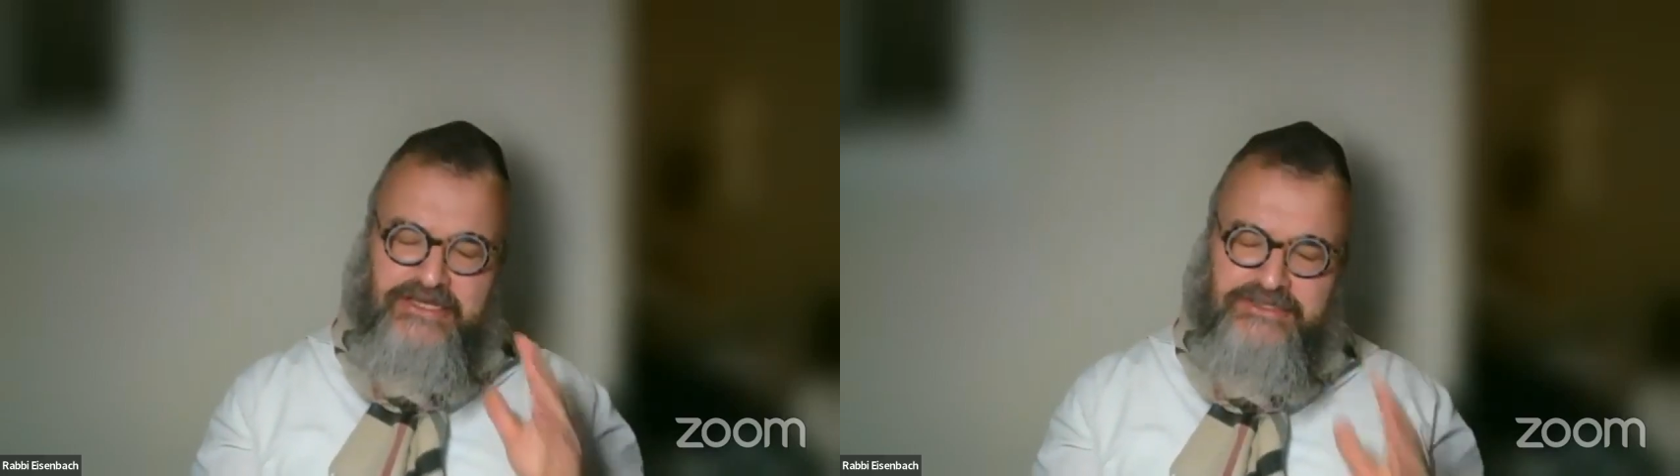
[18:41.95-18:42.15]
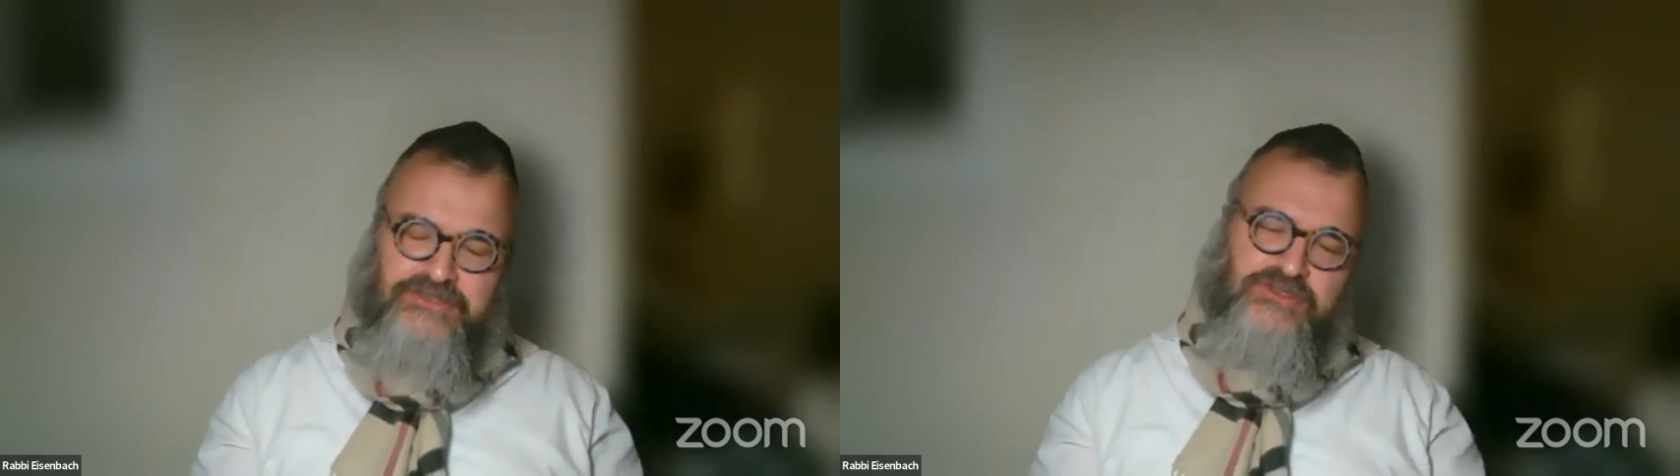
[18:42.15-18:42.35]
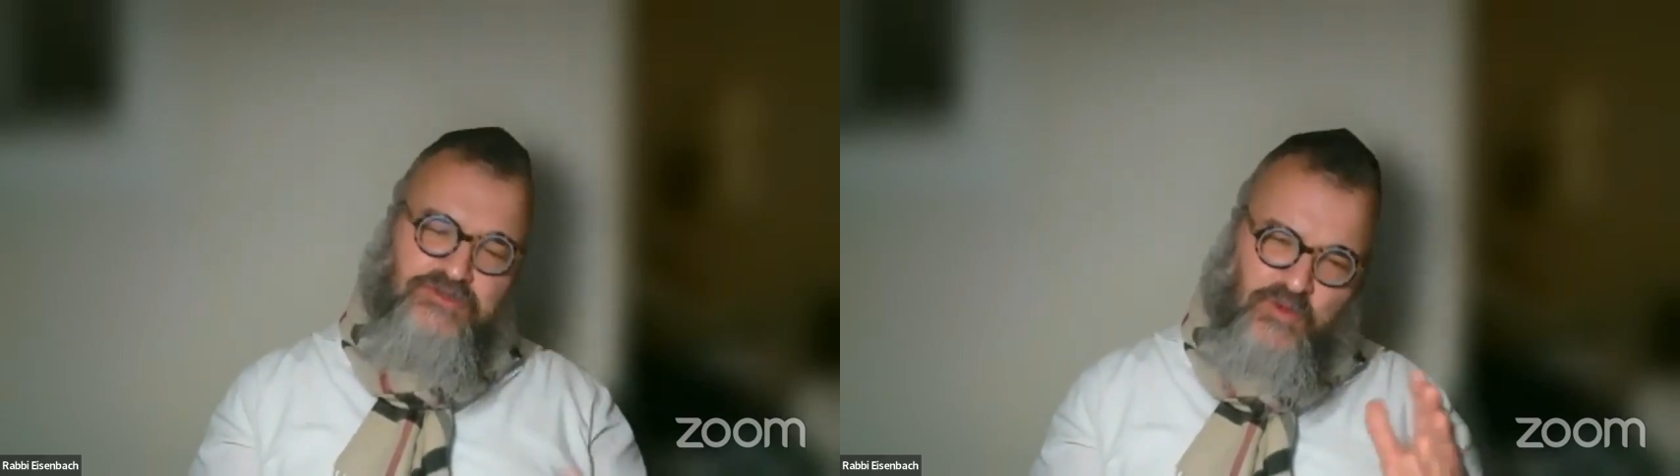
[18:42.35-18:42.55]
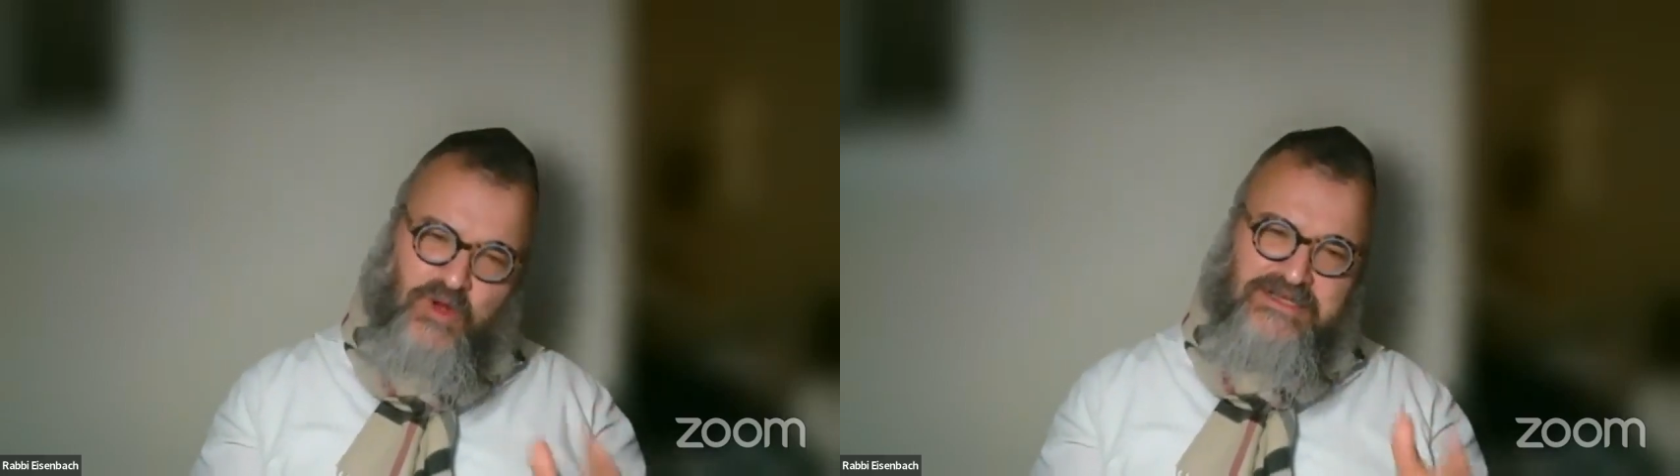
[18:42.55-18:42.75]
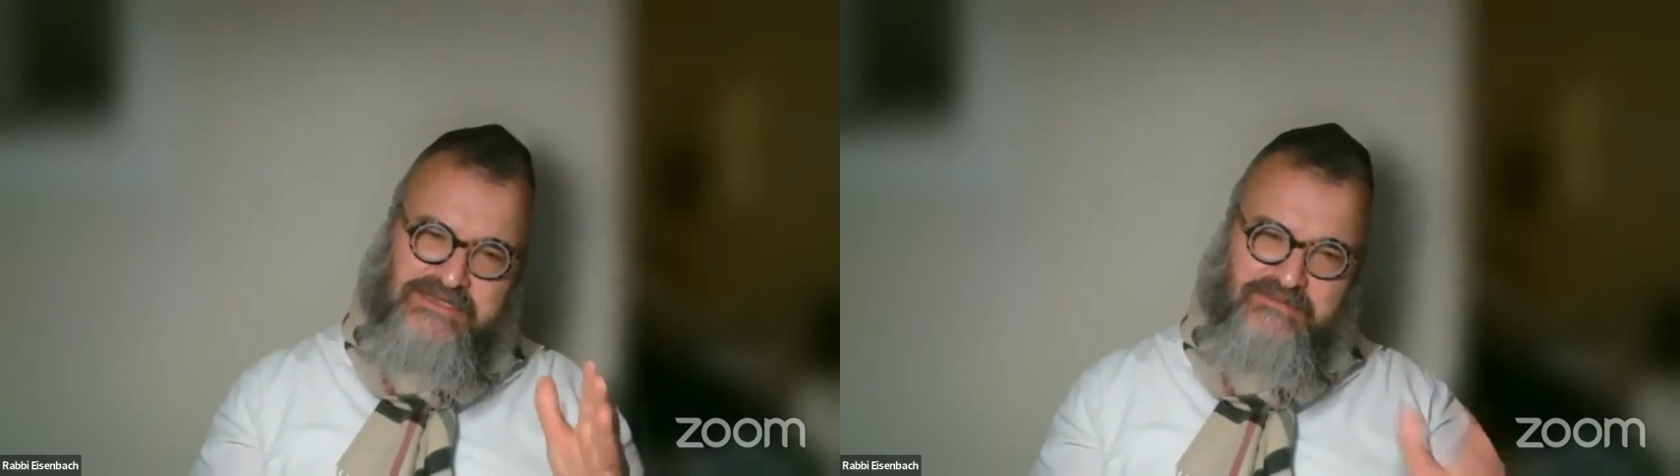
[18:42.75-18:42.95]
I just
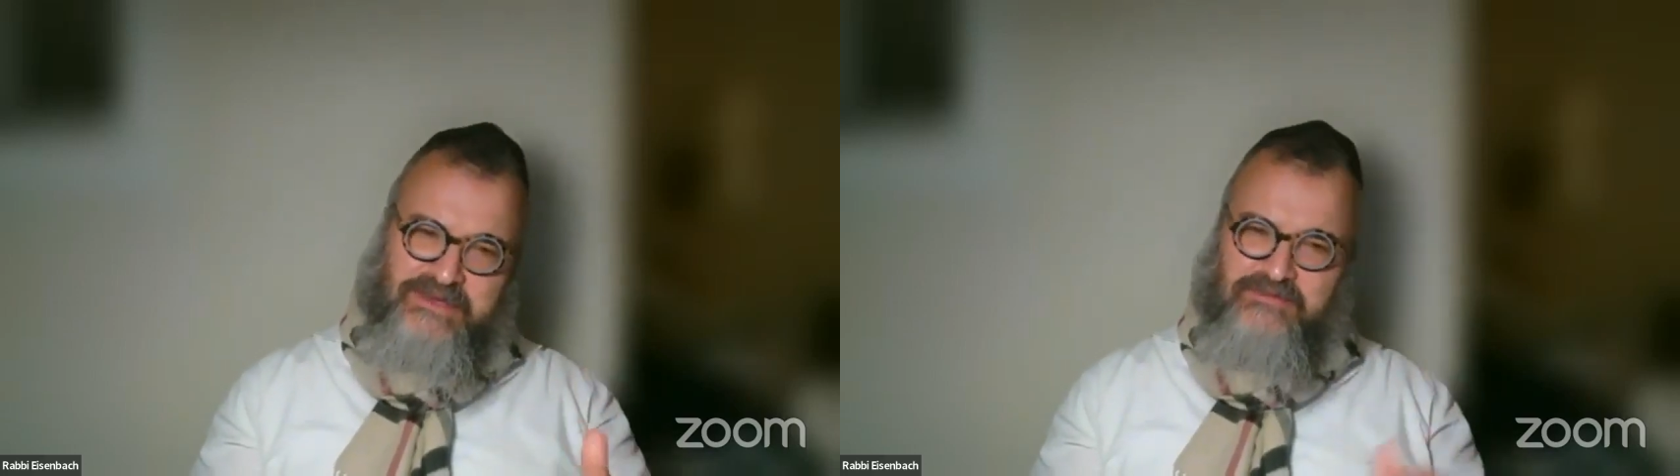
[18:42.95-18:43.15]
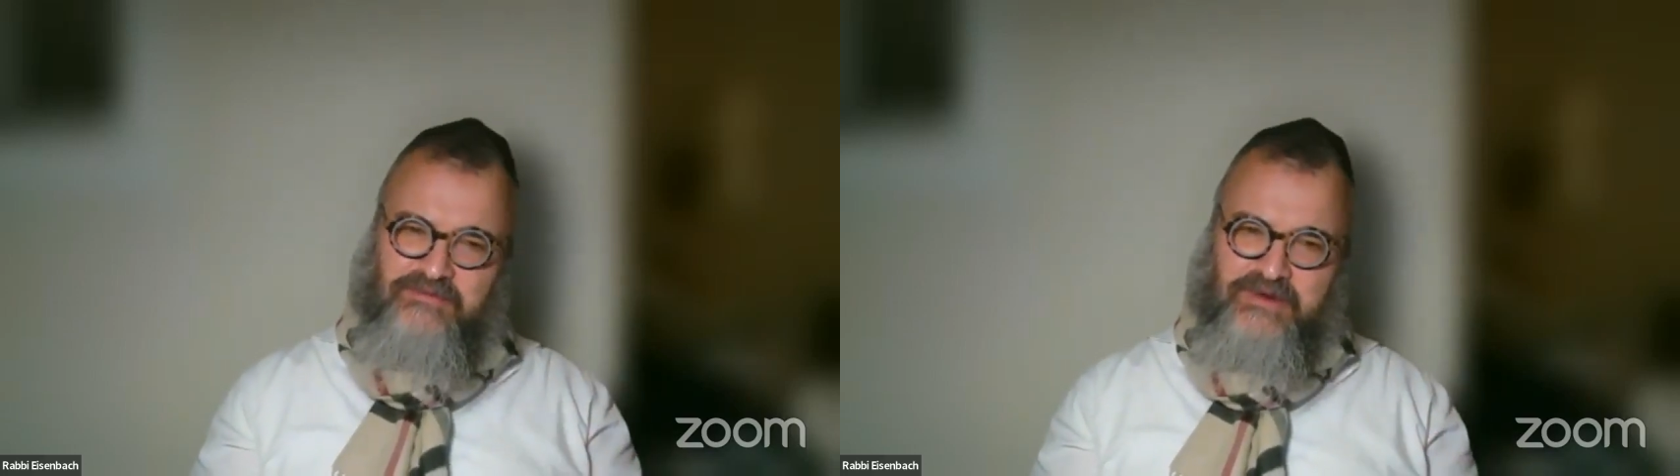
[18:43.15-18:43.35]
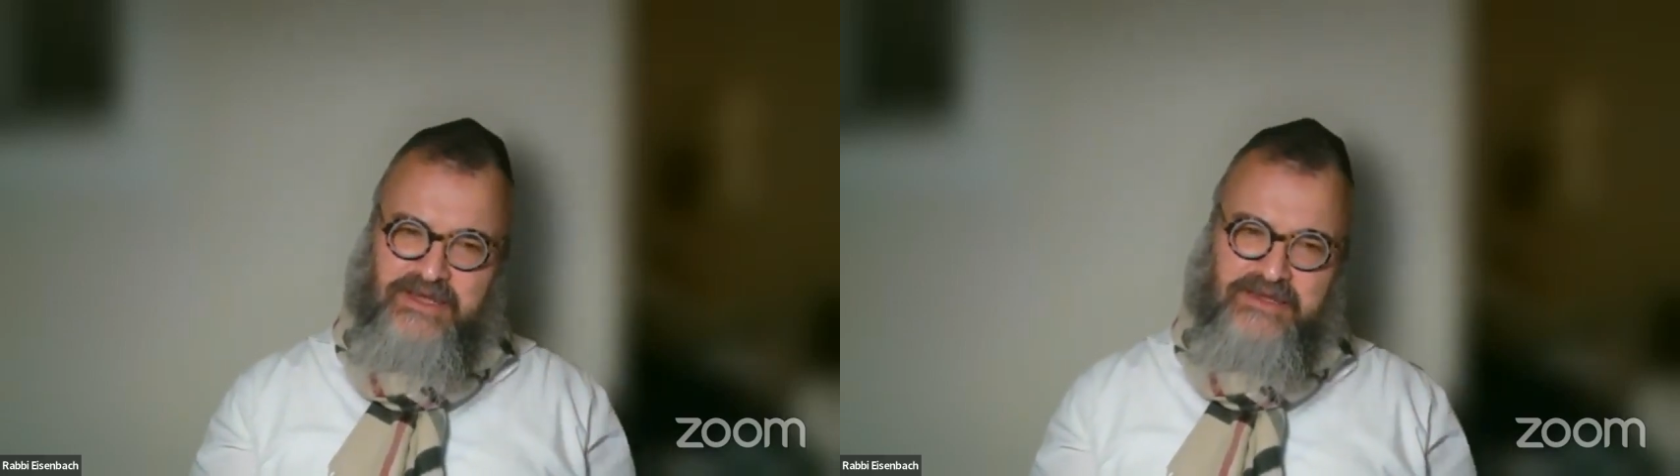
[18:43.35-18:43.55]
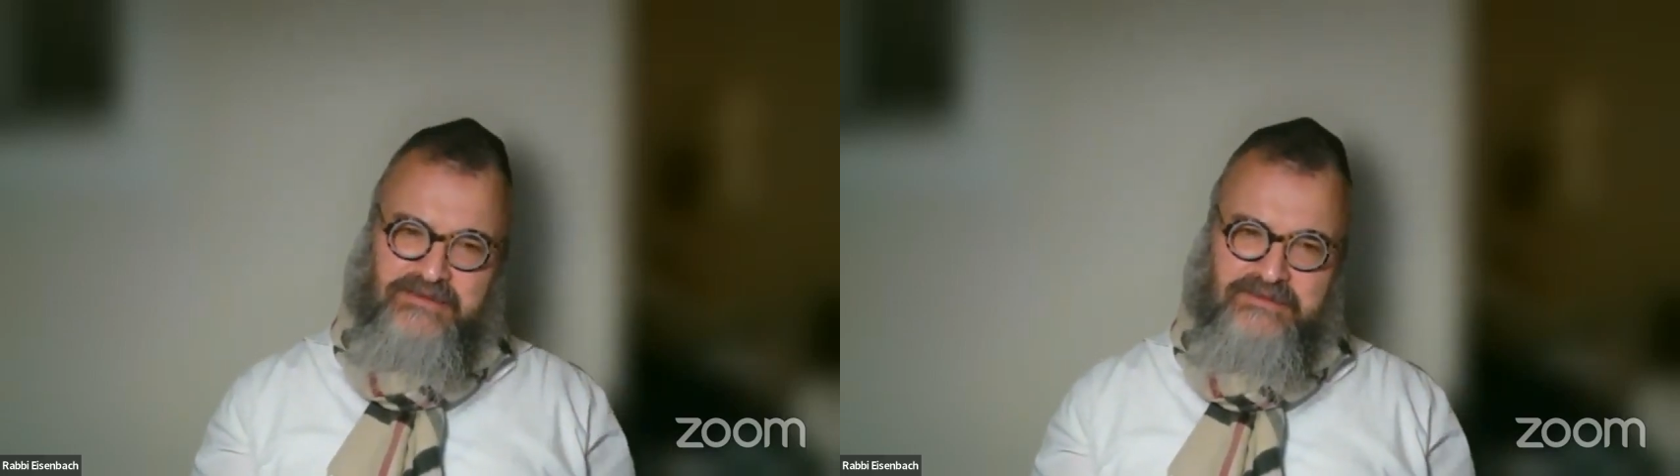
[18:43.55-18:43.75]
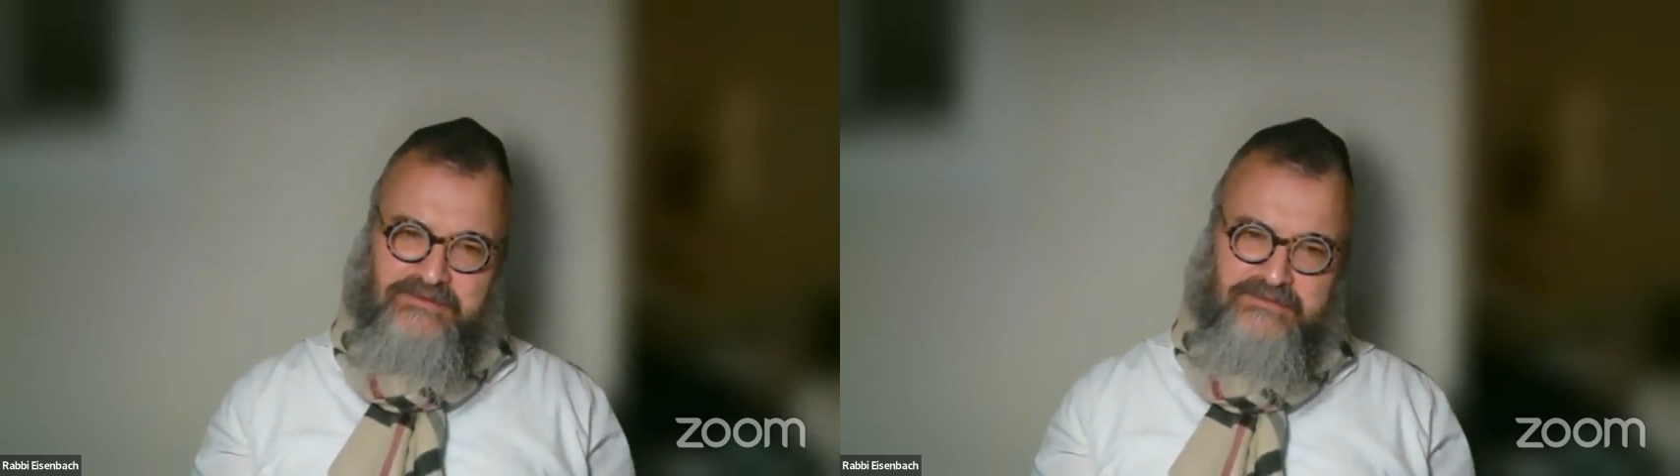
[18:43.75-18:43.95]
want to be free.